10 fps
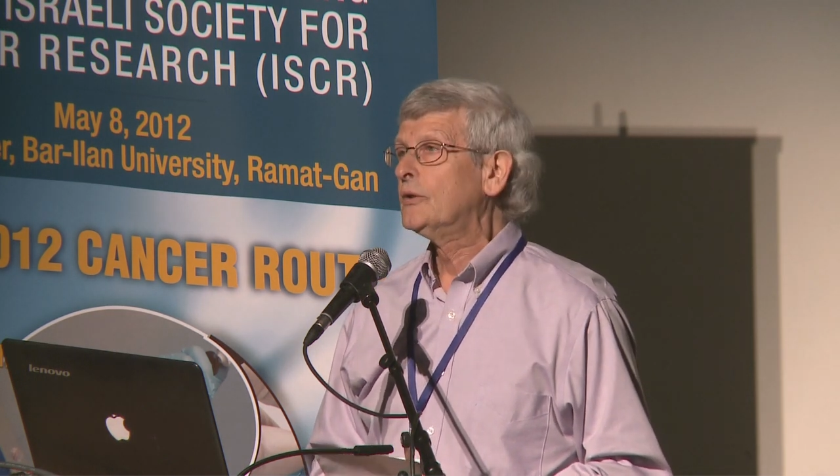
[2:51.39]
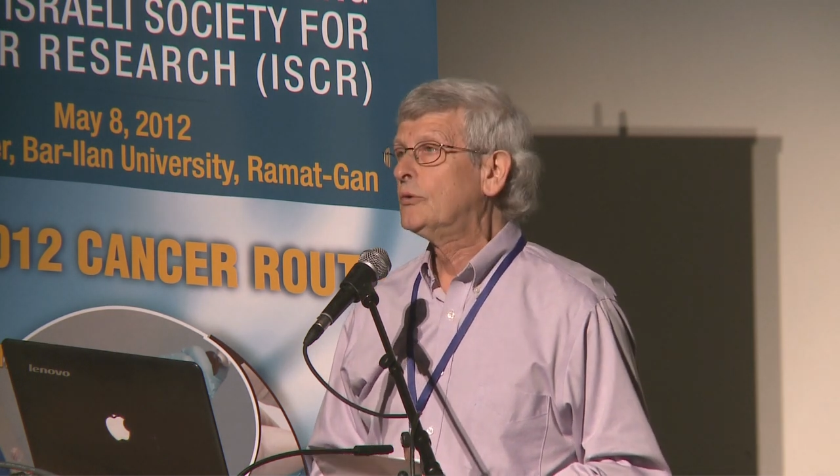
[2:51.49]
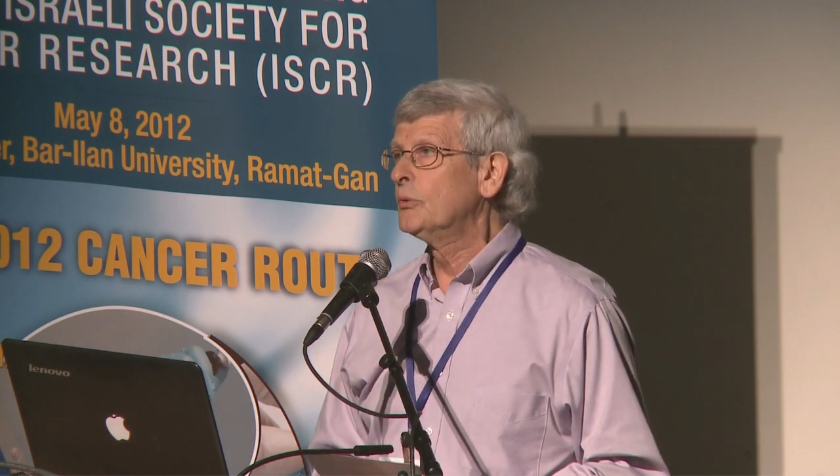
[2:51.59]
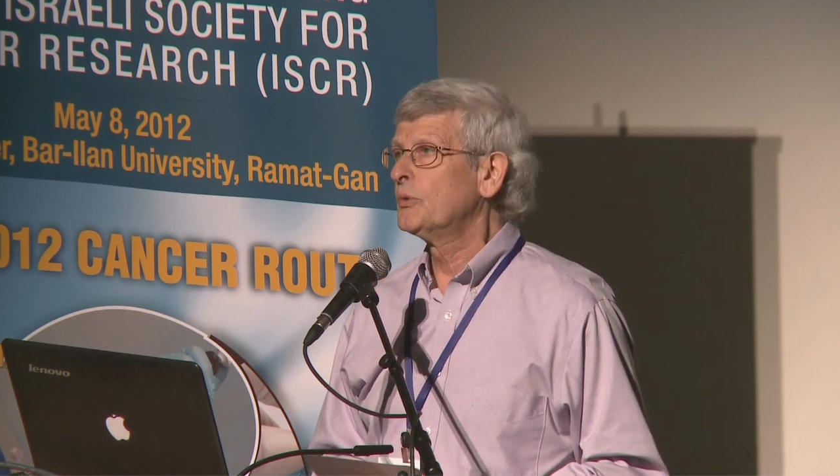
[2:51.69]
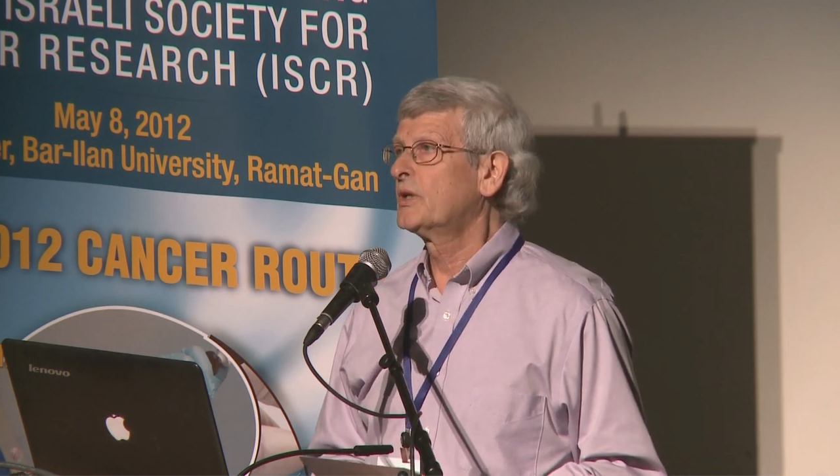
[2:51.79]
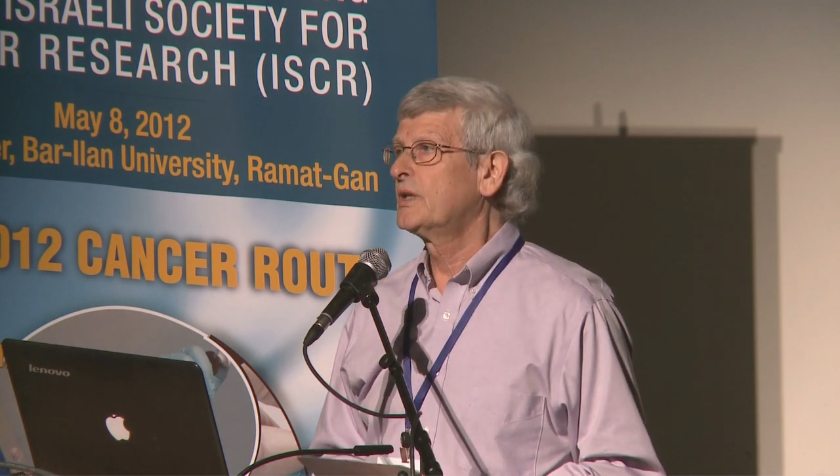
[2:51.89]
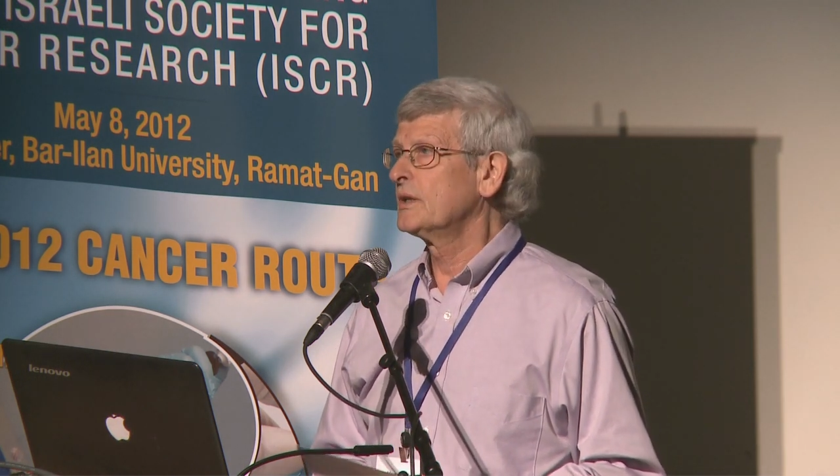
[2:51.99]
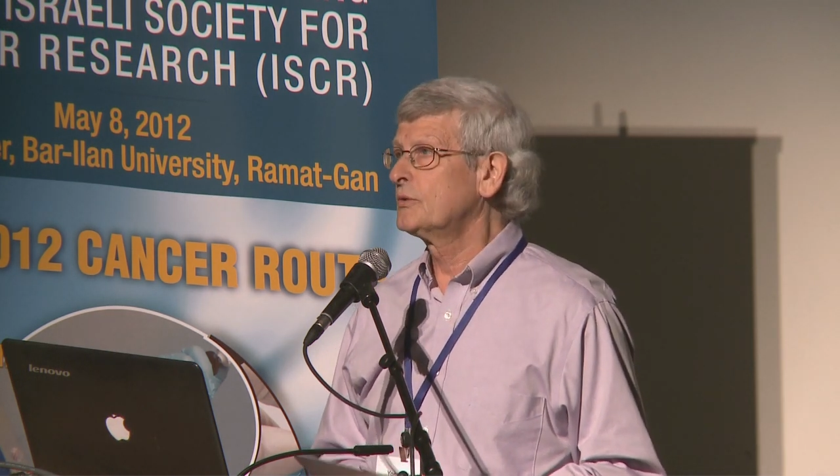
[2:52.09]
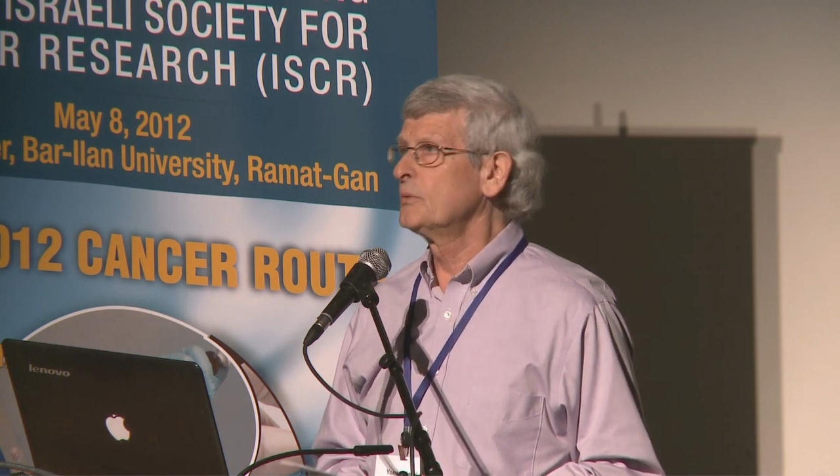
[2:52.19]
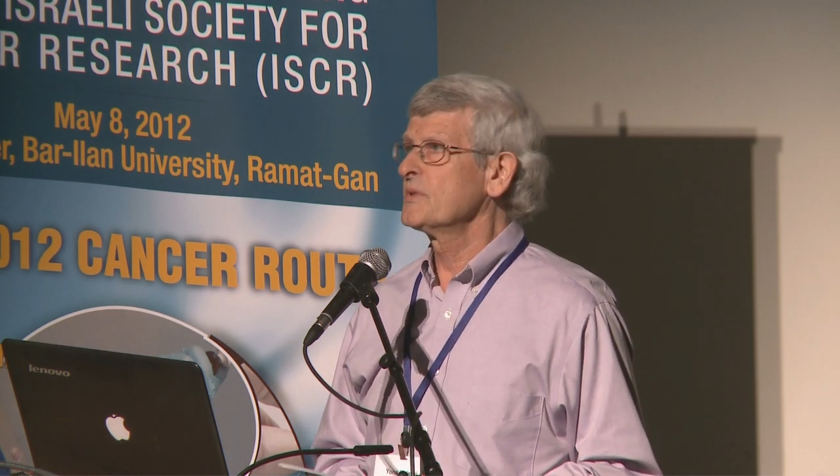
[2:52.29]
tumor
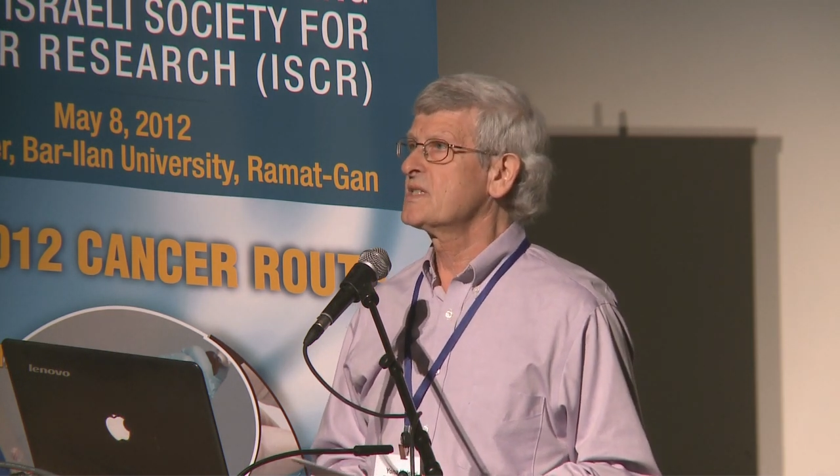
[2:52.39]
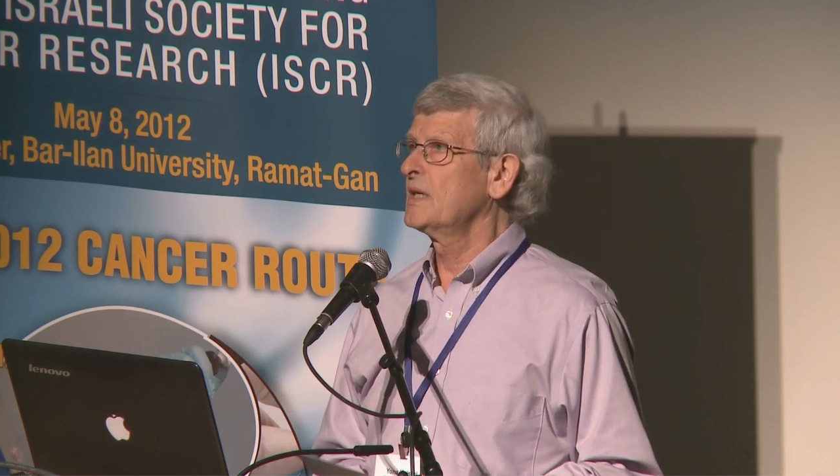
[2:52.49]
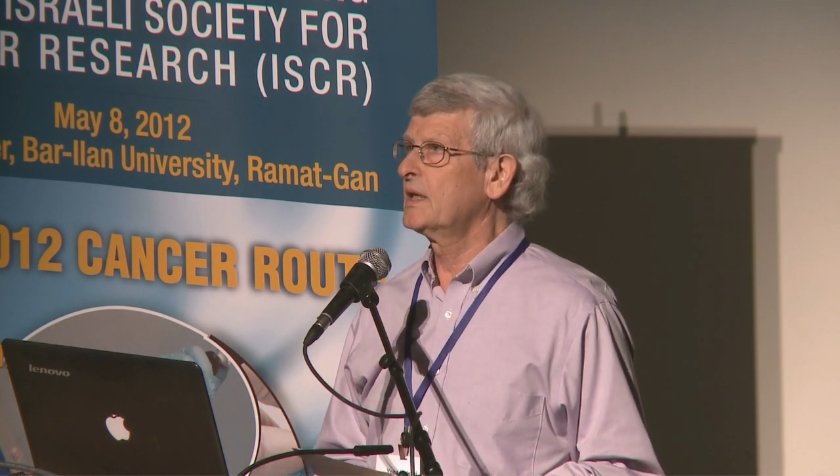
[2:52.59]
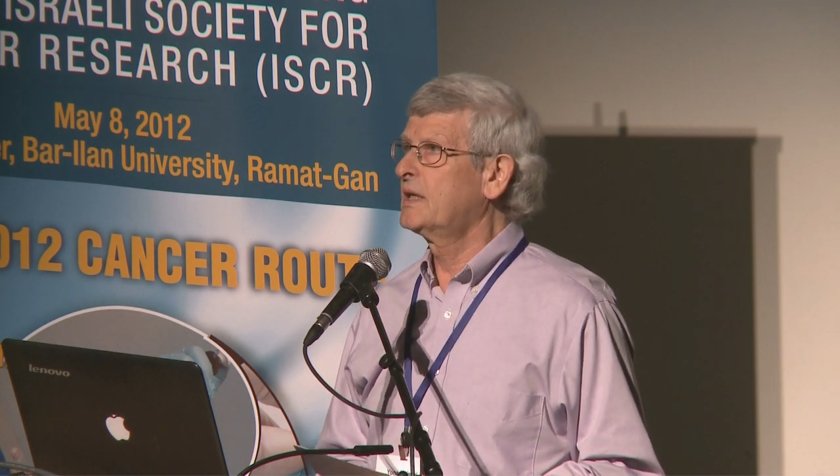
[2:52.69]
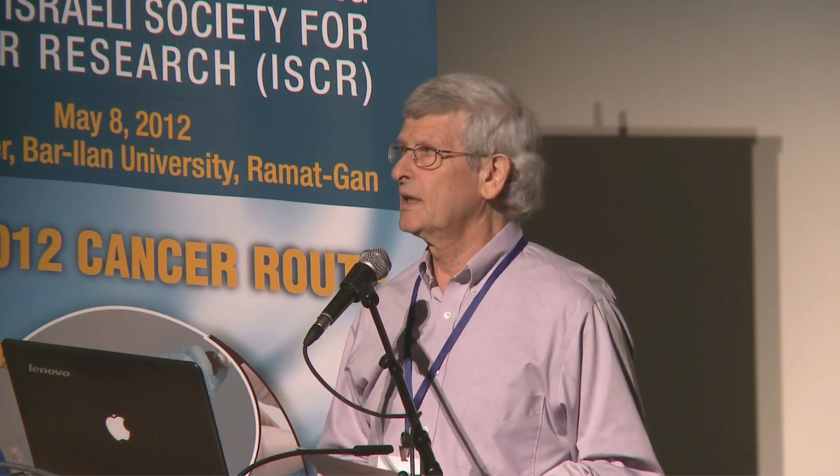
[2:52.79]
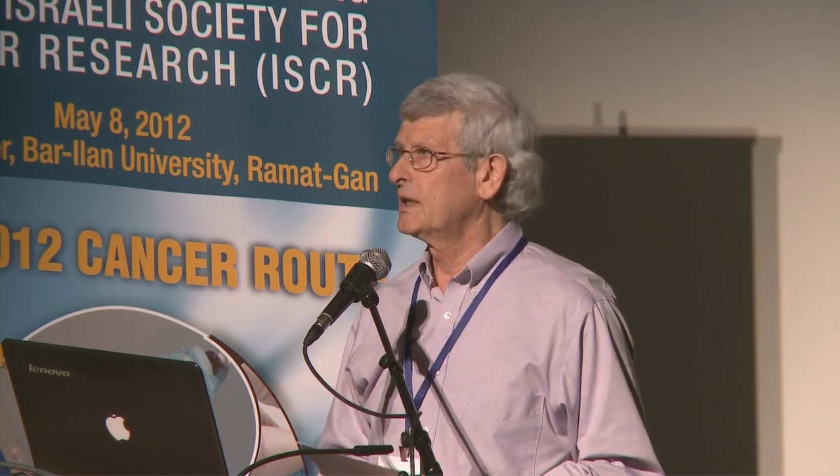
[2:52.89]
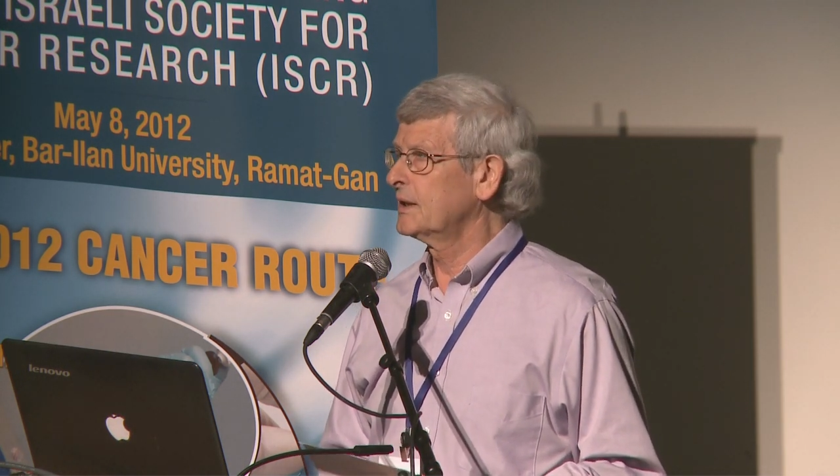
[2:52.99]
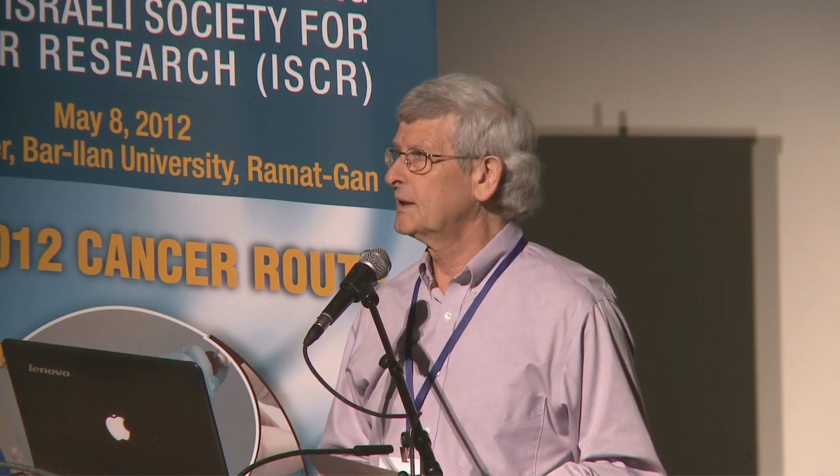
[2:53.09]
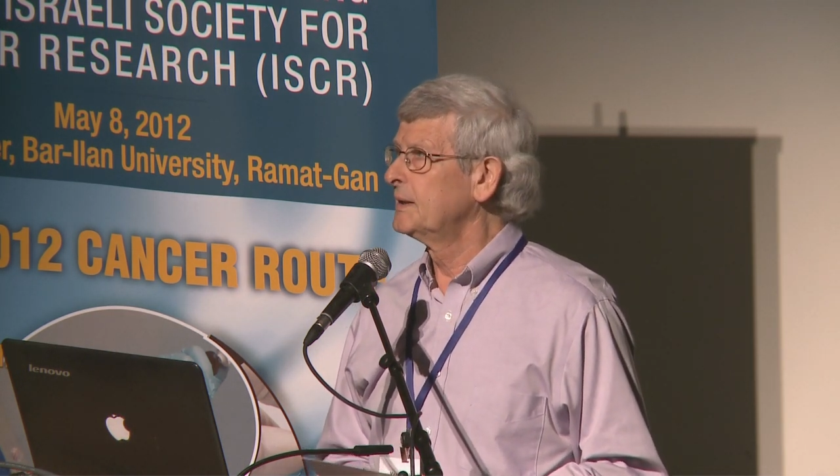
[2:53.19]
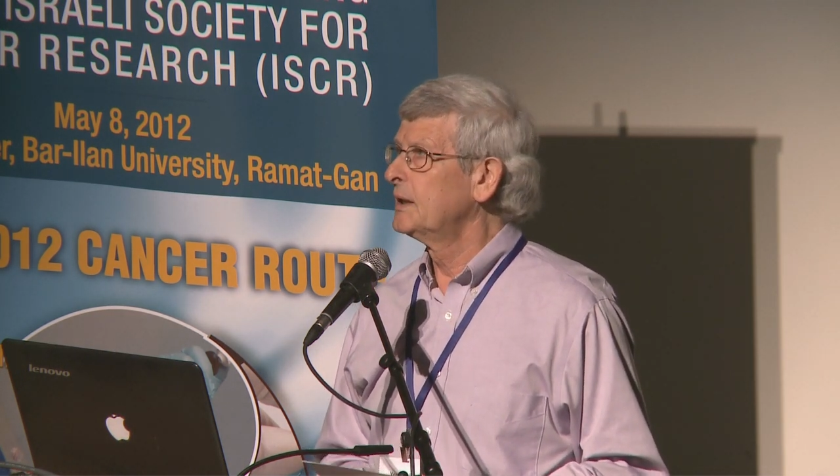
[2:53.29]
cell killing